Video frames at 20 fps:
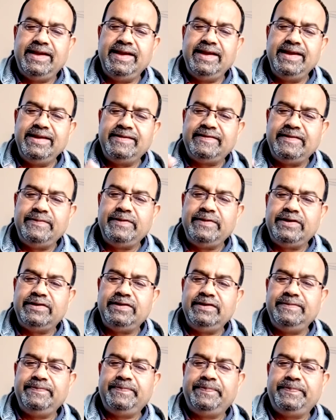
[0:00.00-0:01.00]
in
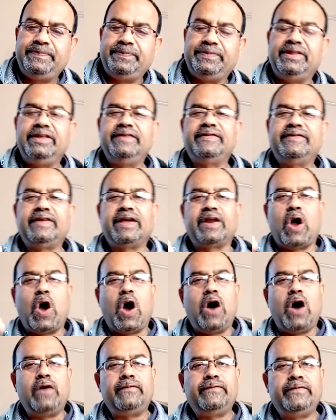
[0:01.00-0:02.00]
CBT, these are
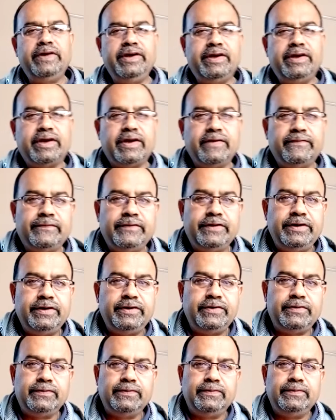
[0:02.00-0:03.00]
often
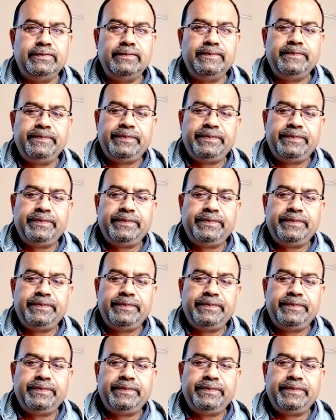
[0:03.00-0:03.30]
referred to